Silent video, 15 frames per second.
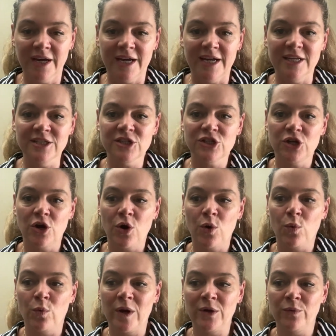And so
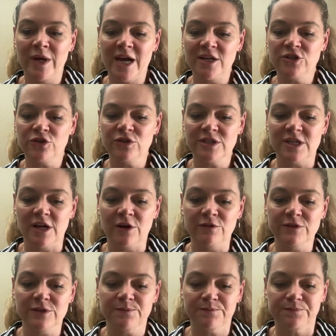when we ask ourselves,